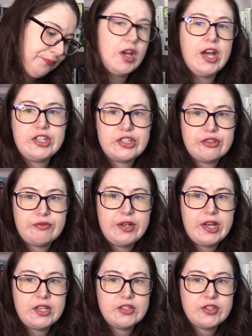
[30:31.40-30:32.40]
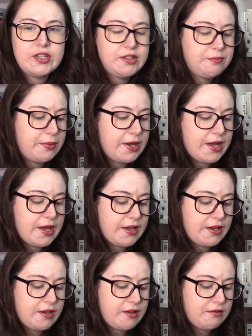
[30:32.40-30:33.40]
under 300,
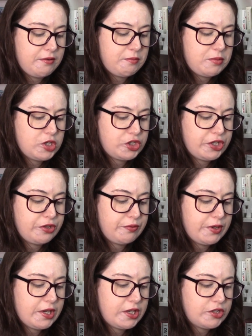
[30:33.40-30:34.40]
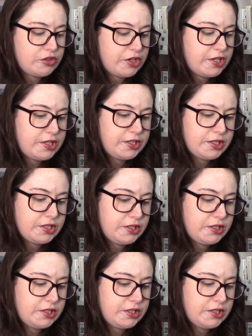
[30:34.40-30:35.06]
but pushing 300,